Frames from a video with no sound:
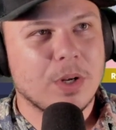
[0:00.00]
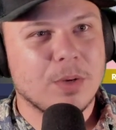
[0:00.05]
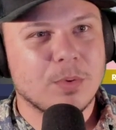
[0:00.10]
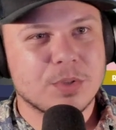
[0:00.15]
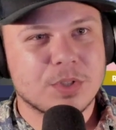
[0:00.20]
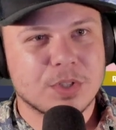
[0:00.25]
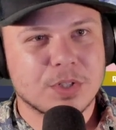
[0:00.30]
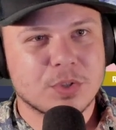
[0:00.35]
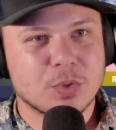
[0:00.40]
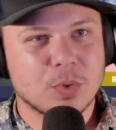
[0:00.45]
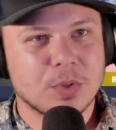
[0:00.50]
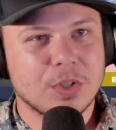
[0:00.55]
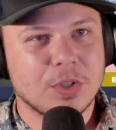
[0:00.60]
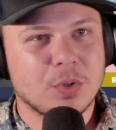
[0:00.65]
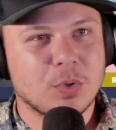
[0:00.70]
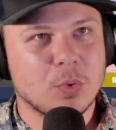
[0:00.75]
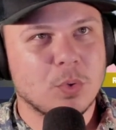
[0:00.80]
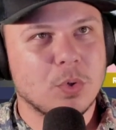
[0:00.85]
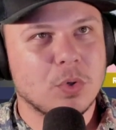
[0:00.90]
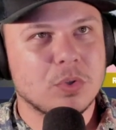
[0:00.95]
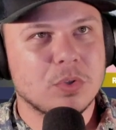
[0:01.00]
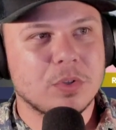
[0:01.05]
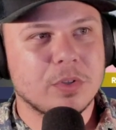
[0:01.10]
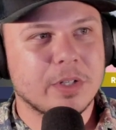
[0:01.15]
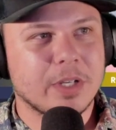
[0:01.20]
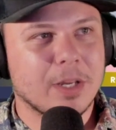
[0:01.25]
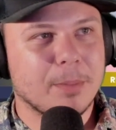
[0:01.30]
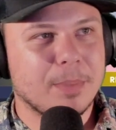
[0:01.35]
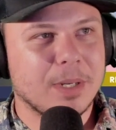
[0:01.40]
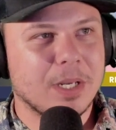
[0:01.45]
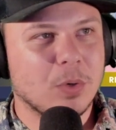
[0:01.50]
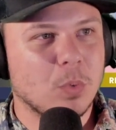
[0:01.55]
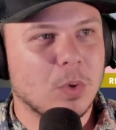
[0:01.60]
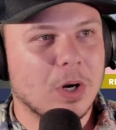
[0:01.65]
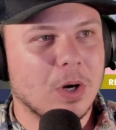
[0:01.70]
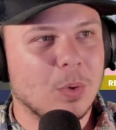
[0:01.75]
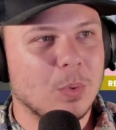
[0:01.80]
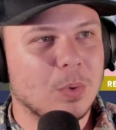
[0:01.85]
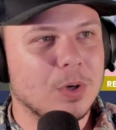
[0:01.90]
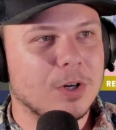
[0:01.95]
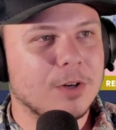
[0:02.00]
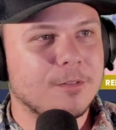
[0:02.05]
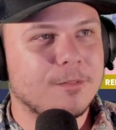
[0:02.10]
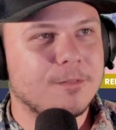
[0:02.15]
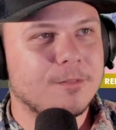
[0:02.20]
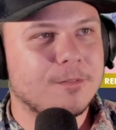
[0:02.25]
which looks really cool. Got a pink werewolf.